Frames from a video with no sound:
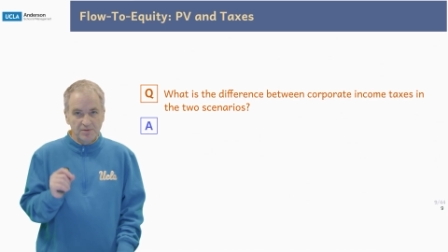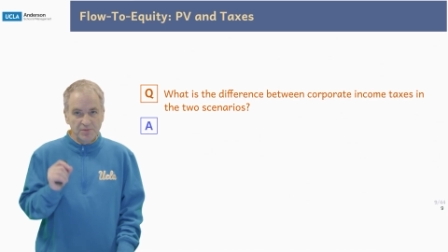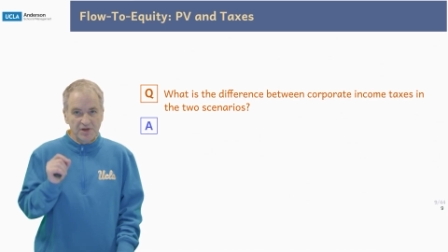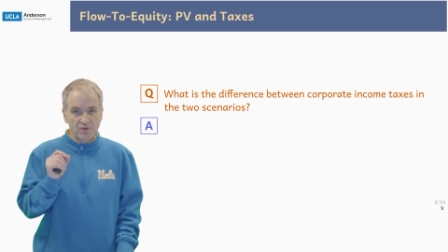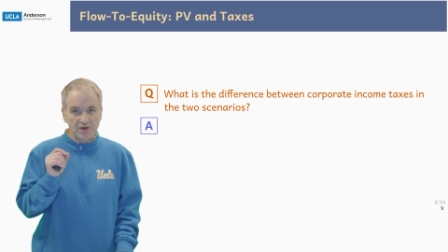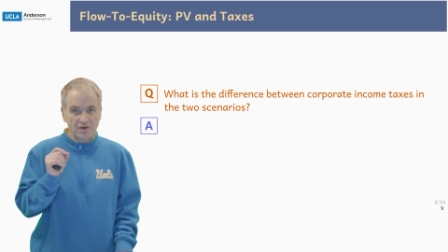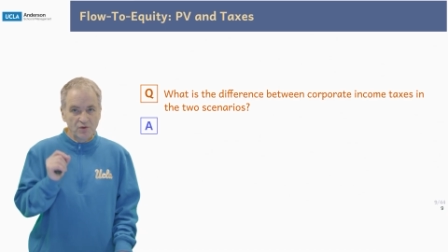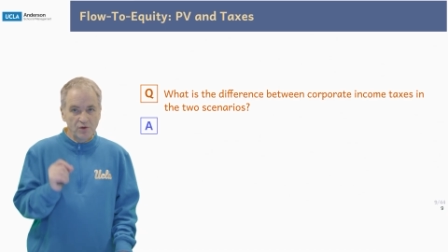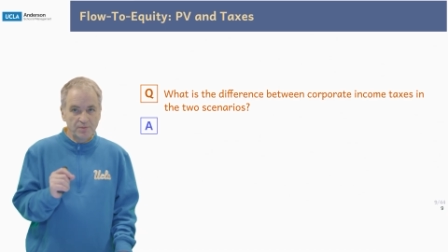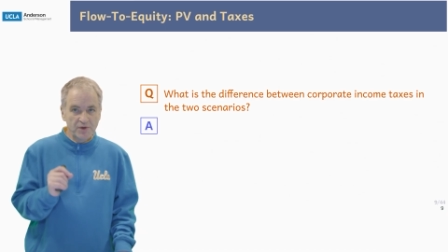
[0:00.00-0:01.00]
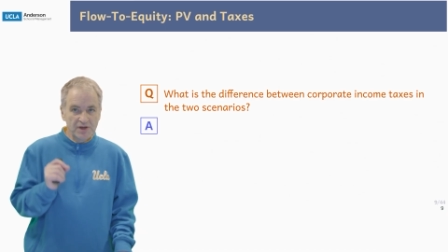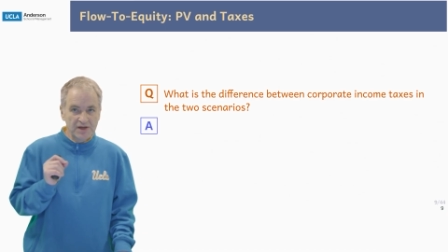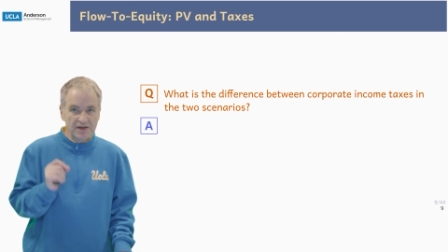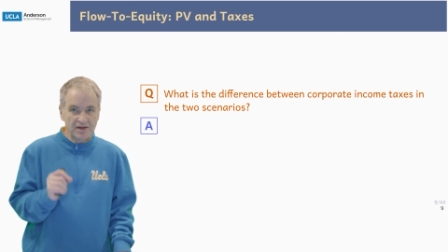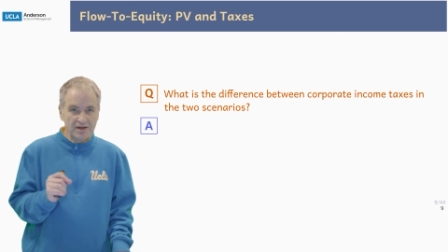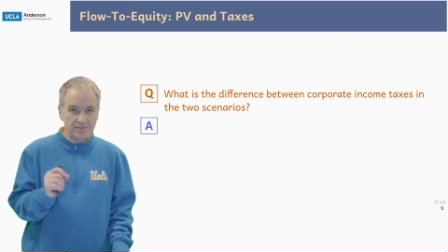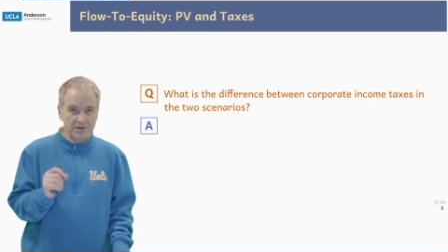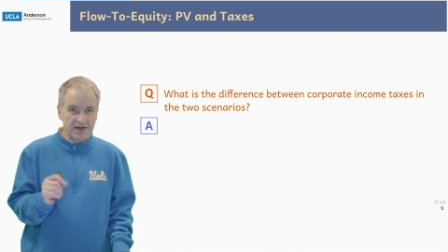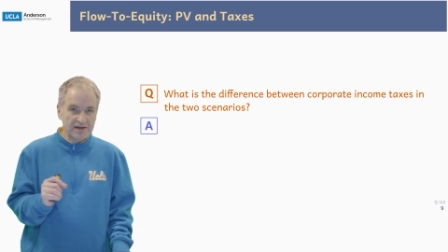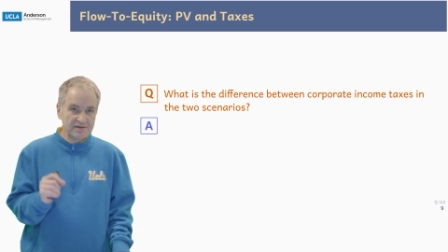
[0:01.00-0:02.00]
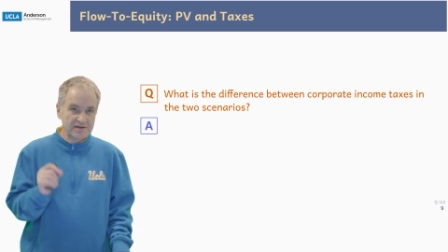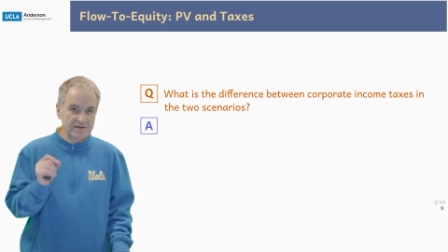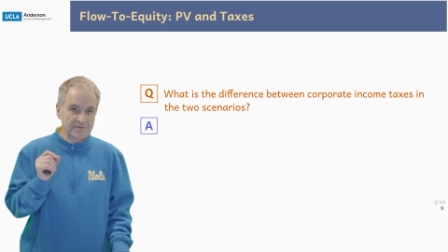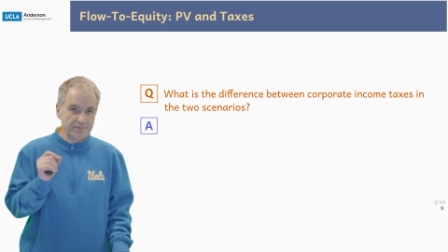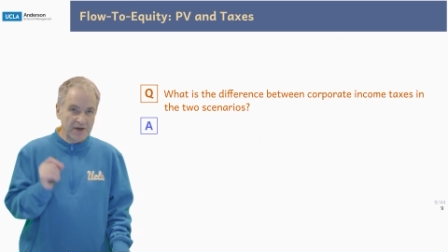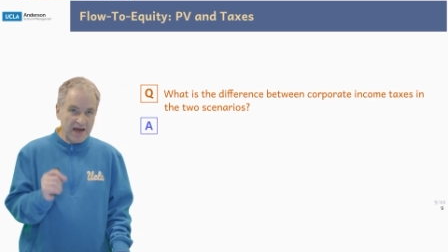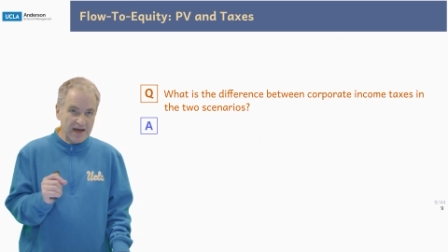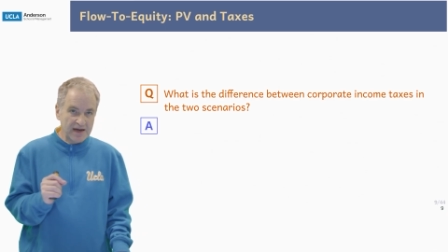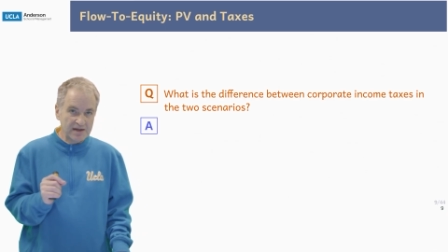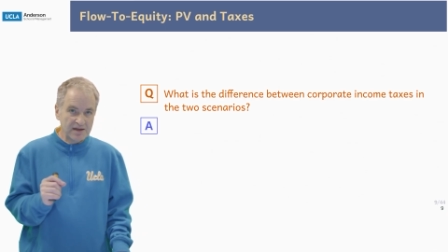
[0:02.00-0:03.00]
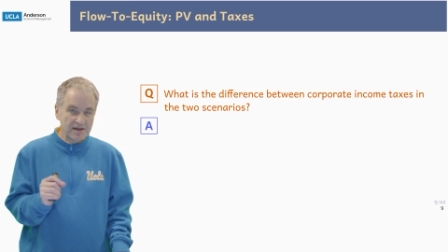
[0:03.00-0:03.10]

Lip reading: between corporate income taxes paid